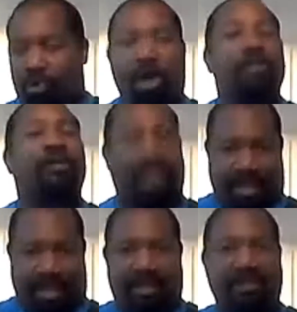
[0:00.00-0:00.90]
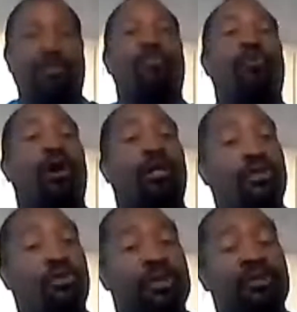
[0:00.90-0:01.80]
we're all
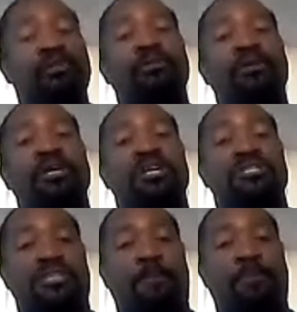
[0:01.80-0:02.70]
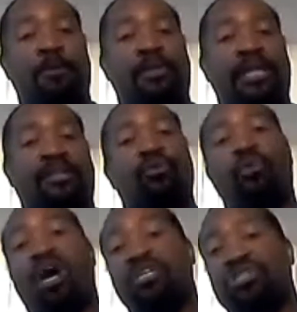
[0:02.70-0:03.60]
human. Some people like to